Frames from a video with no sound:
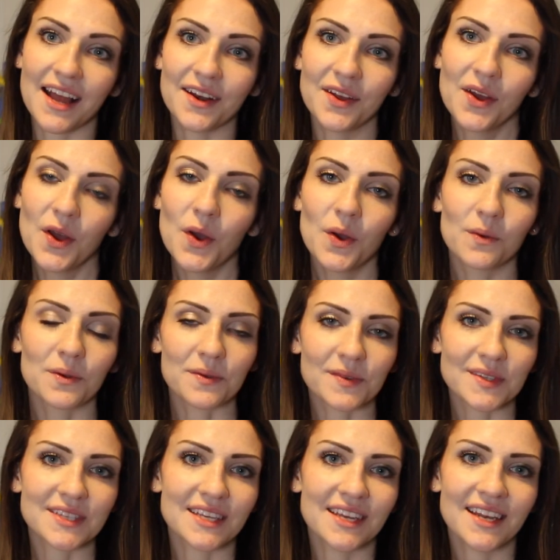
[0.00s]
and we
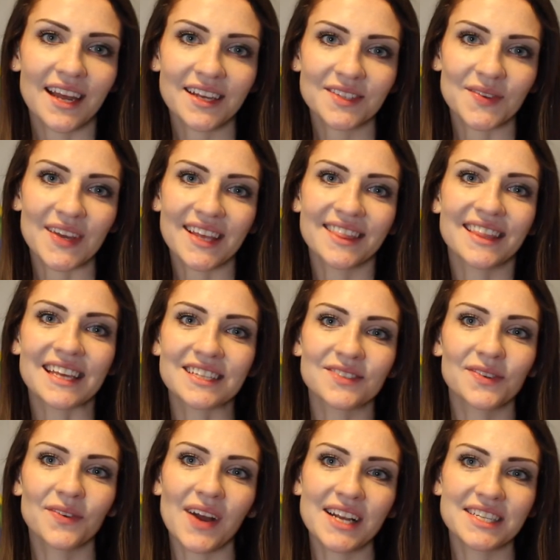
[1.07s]
will see you next week. Thanks
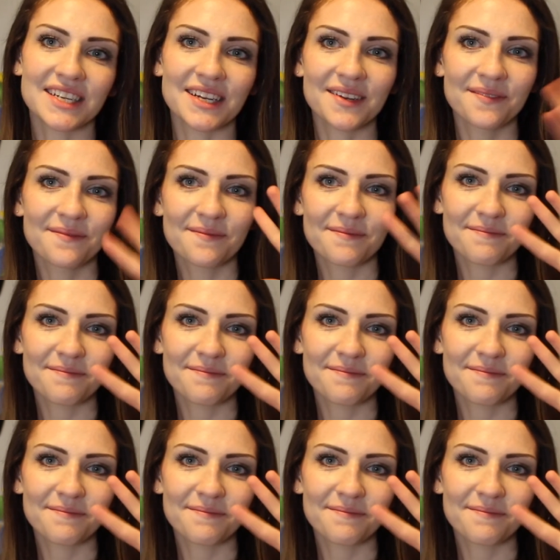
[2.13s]
for watching.